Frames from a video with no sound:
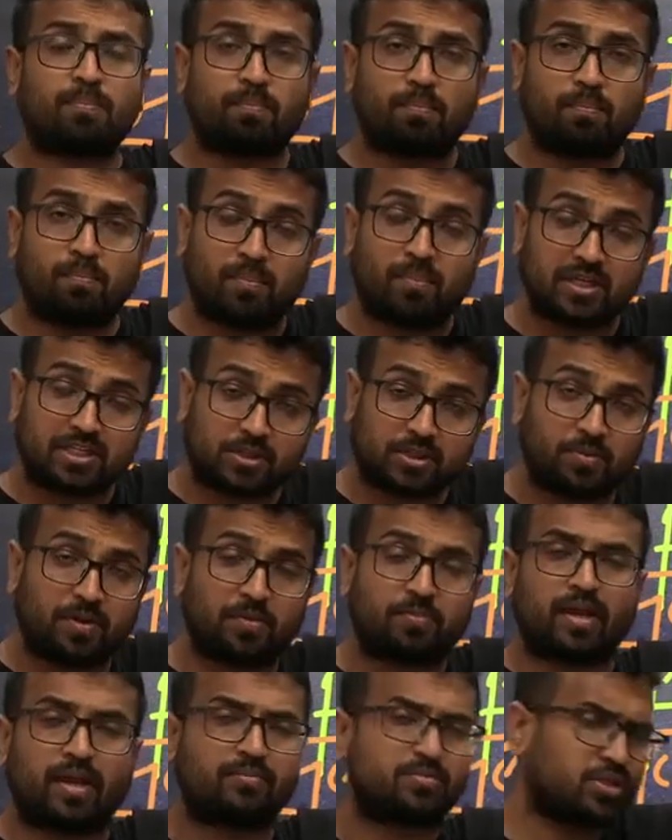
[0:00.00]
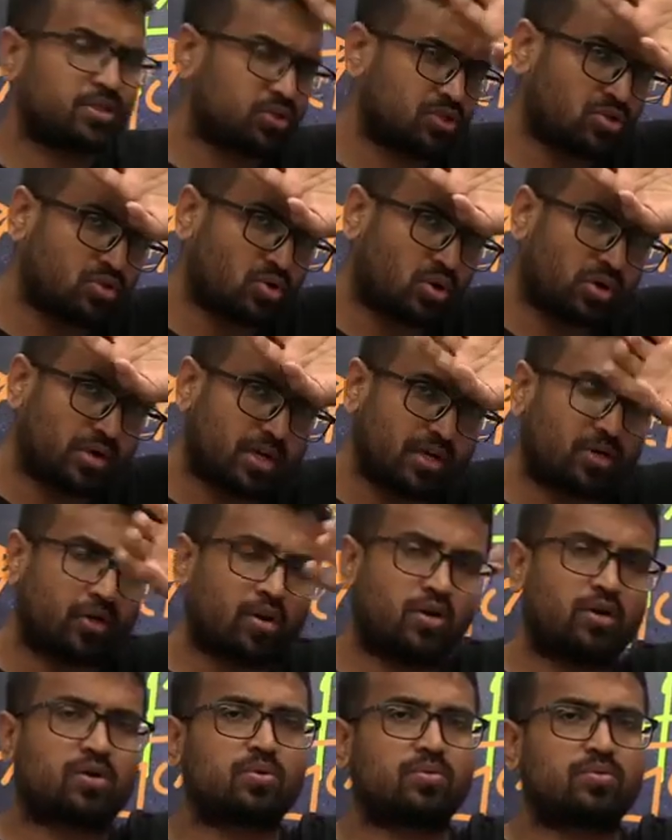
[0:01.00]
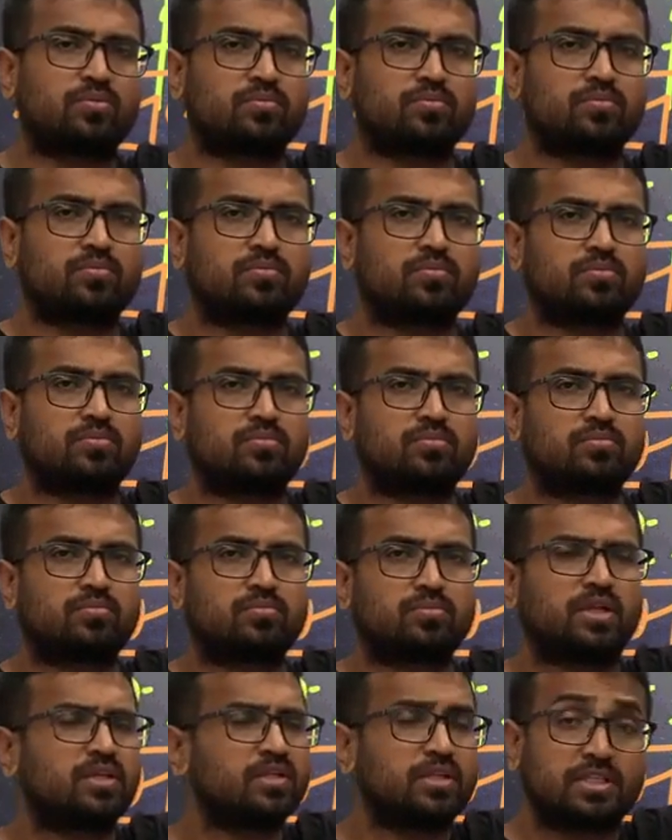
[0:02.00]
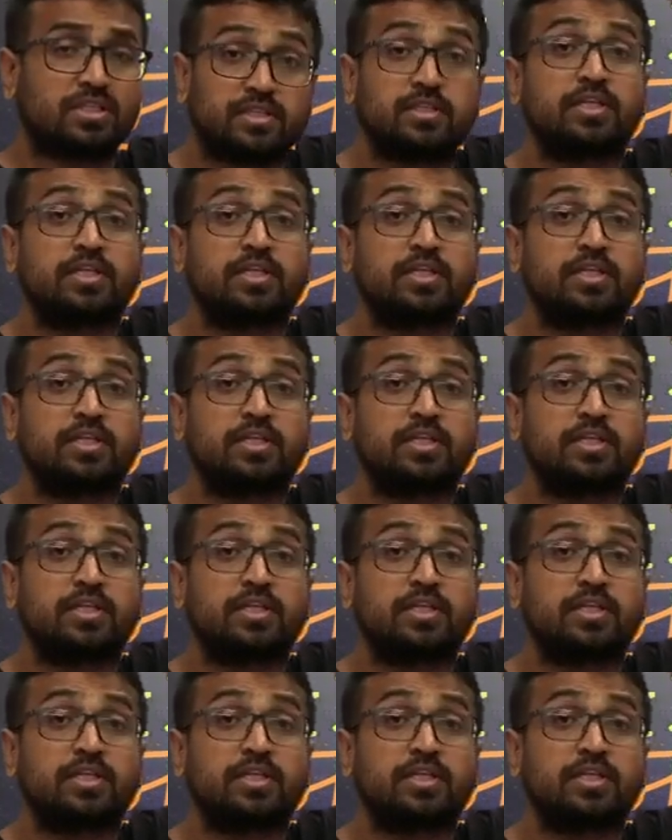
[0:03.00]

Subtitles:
must be prime. This is not at all true. This